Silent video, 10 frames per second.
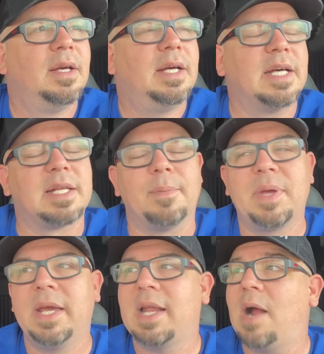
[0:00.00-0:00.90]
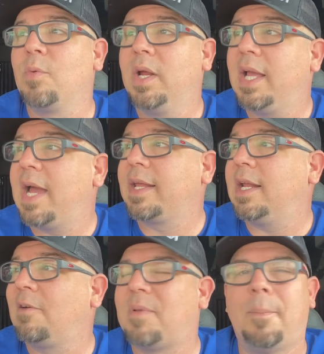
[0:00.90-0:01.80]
I was like, man, I really got to get off my